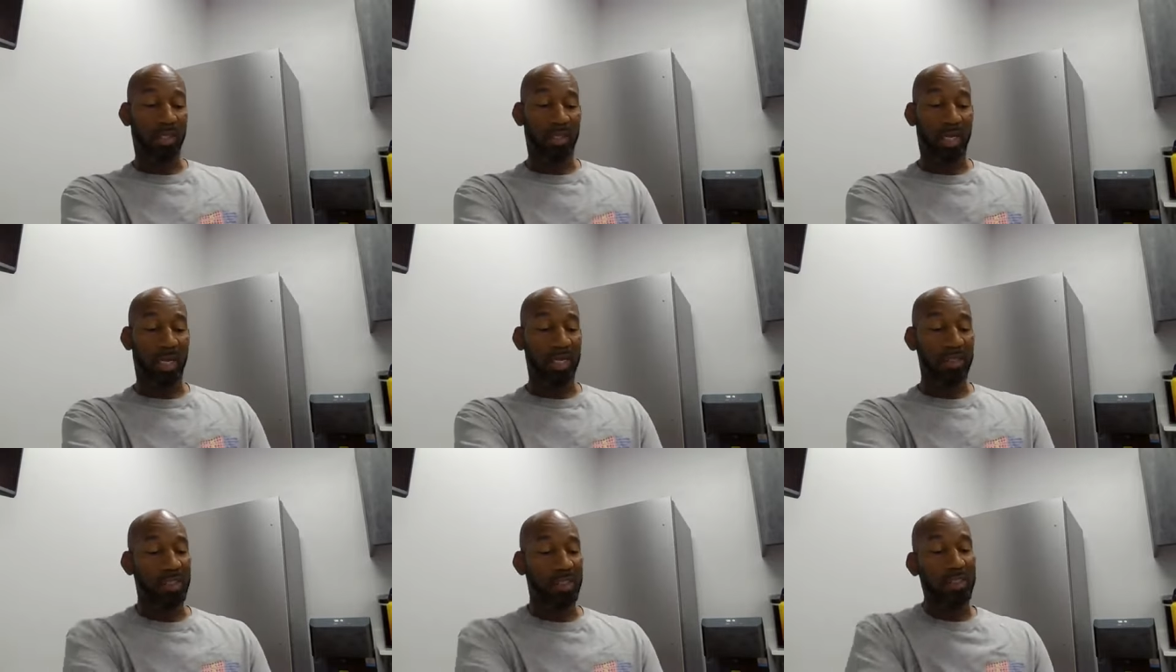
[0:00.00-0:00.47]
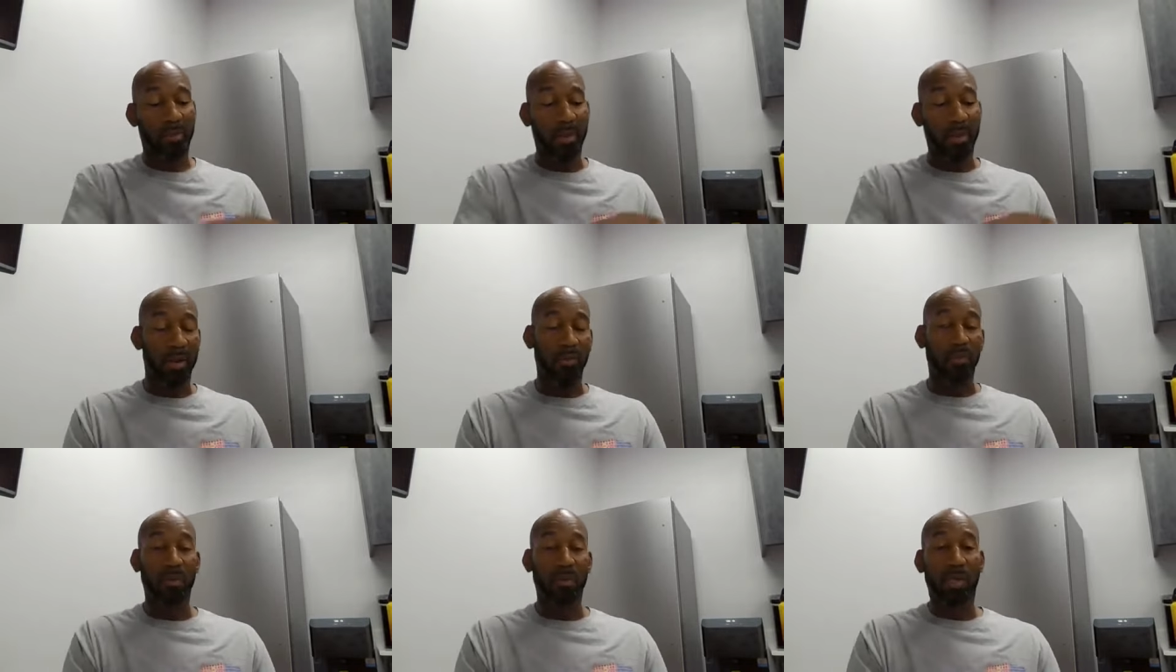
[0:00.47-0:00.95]
It's not just
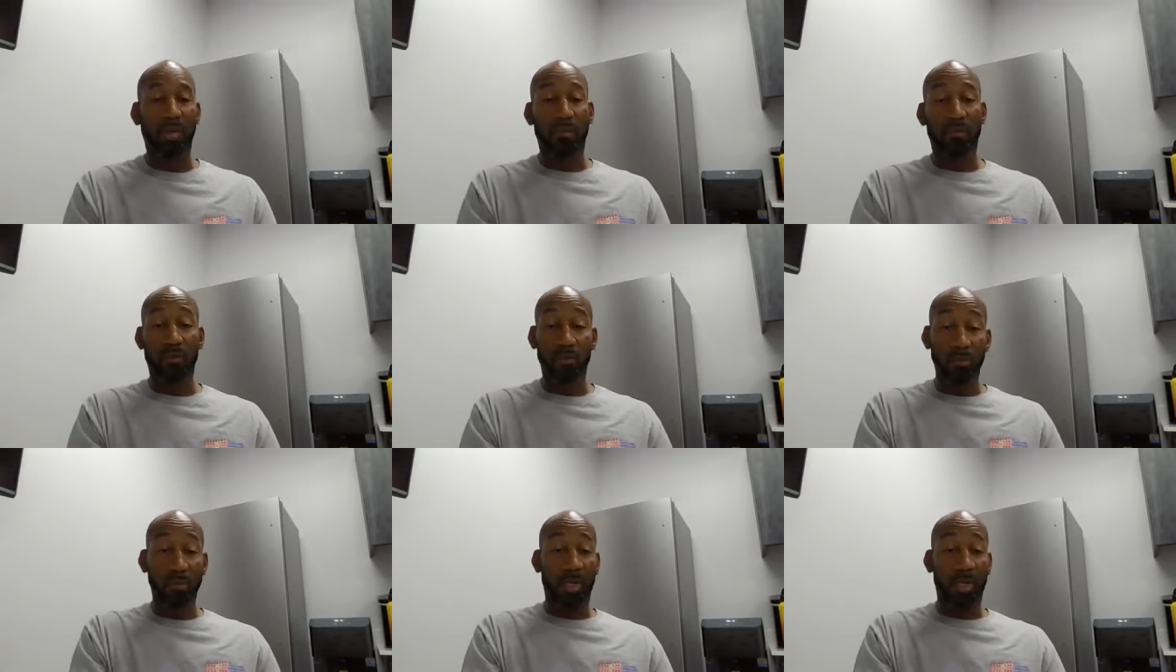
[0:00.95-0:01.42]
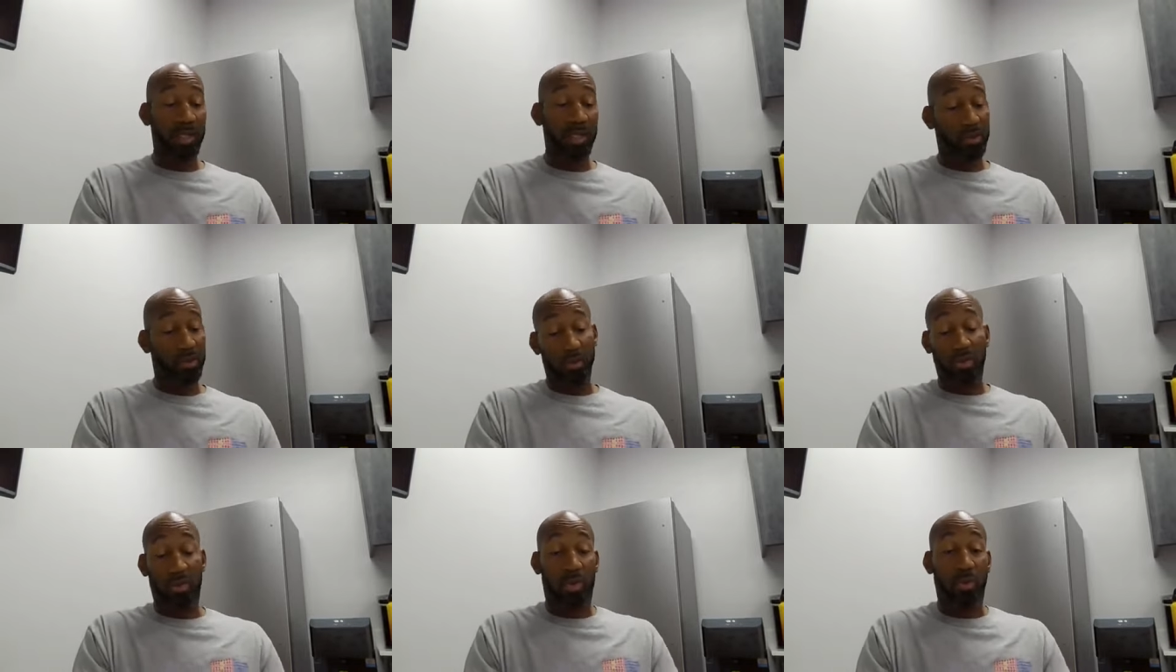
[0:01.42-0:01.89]
about you making
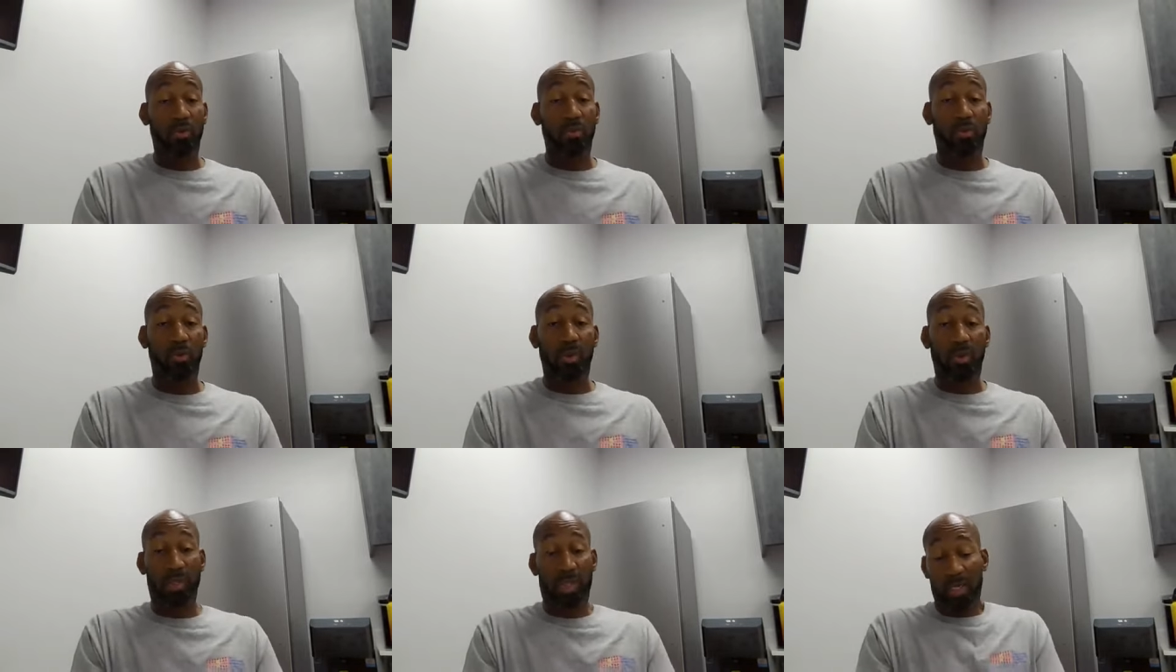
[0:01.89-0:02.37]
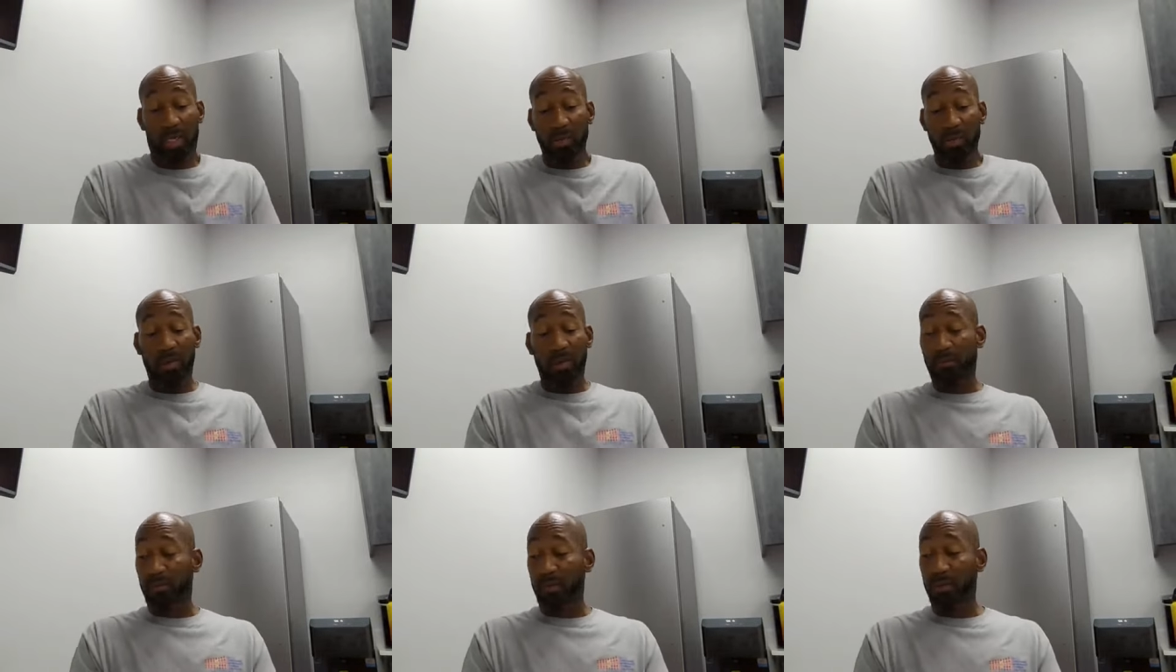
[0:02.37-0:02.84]
it your own choice. Yeah, you
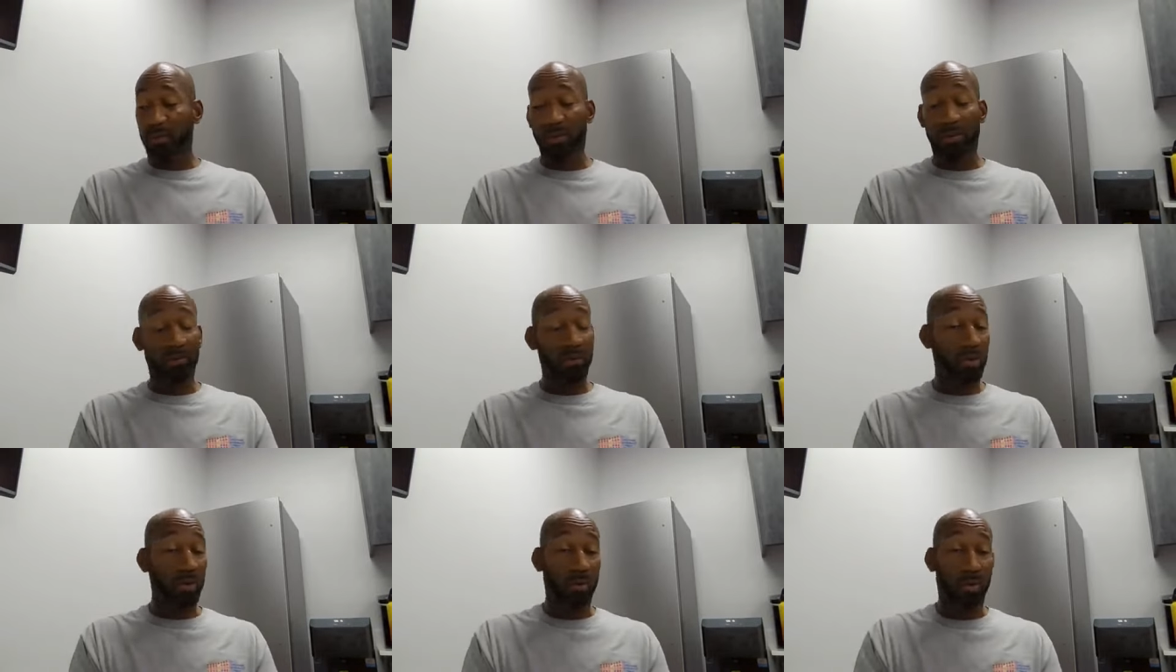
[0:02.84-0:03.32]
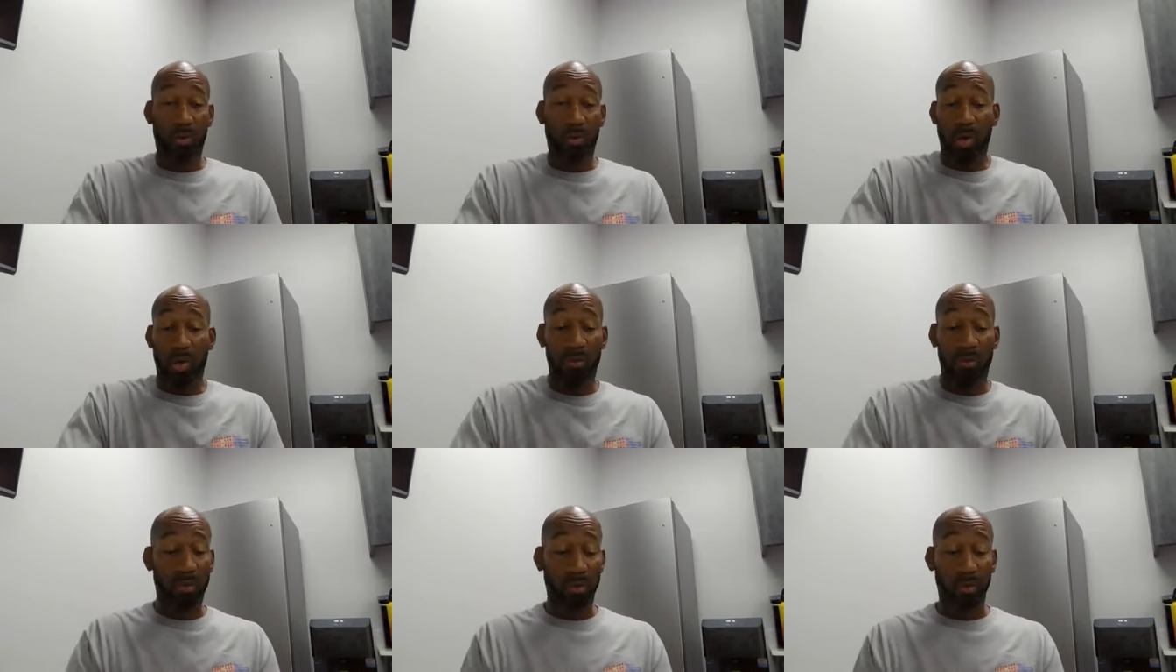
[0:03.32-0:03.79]
have free will. If you don't want to
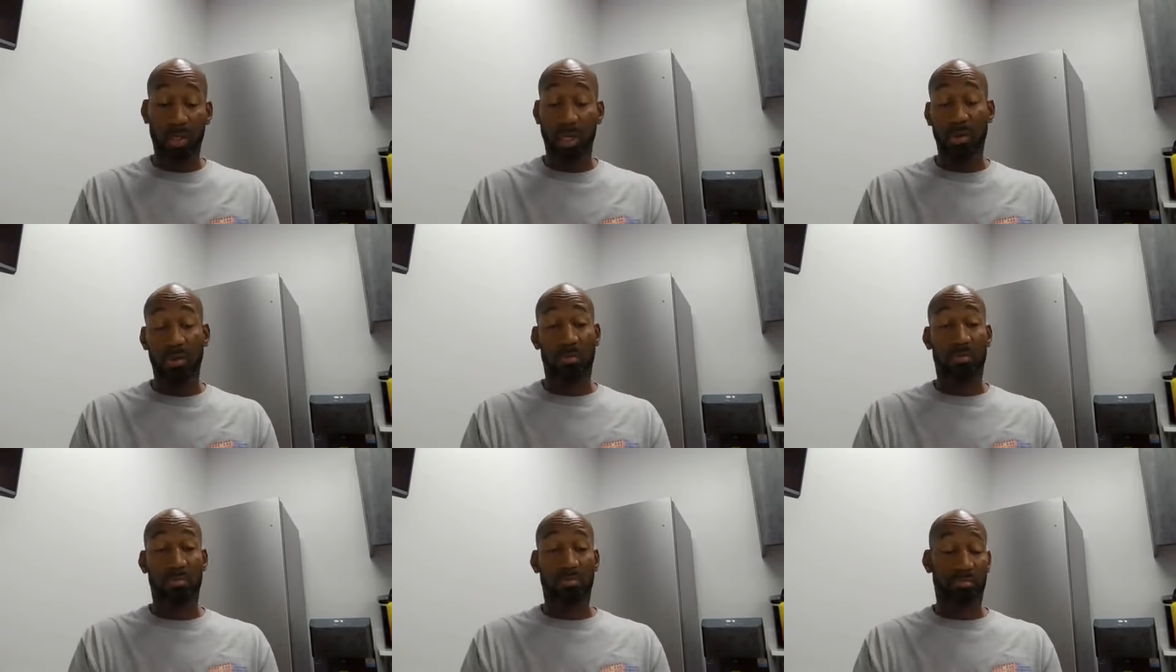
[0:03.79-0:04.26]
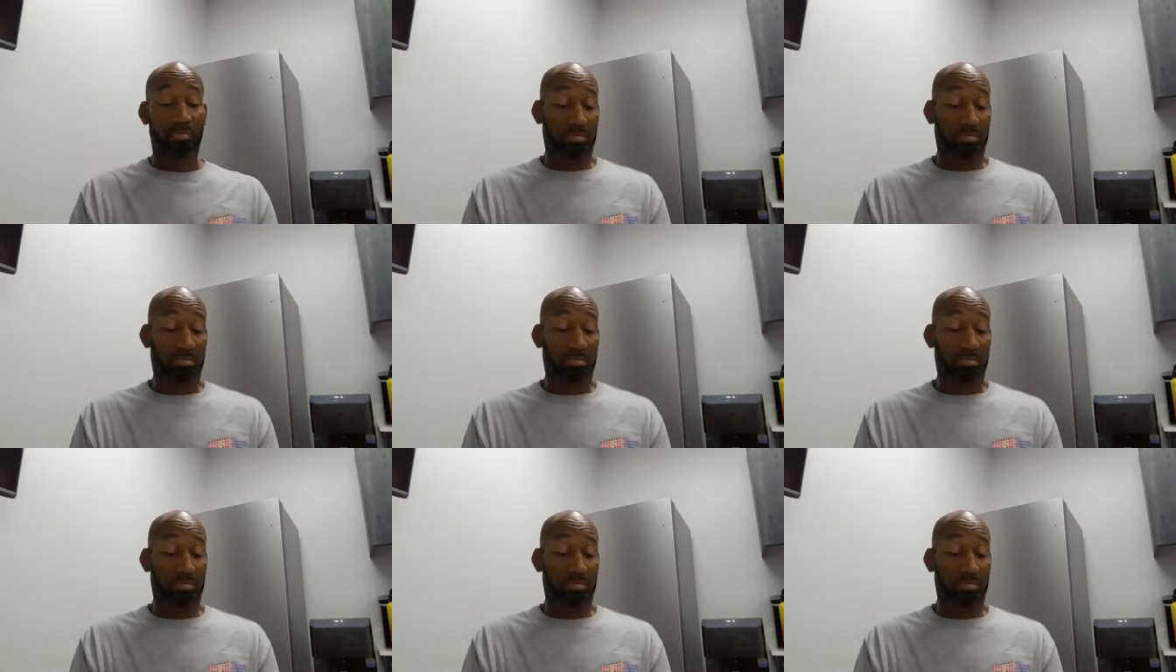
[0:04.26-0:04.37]
walk with the Lord, don't.